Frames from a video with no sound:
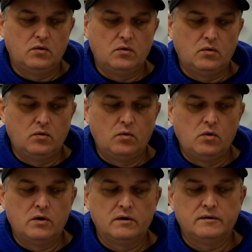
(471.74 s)

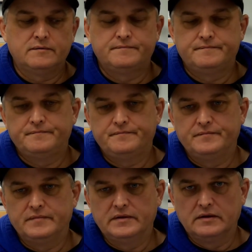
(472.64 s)
or
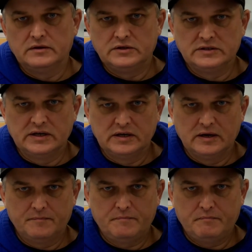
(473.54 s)
she's going to get a
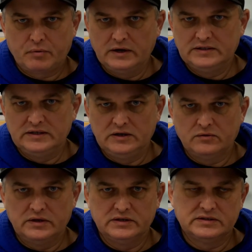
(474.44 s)
price decrease,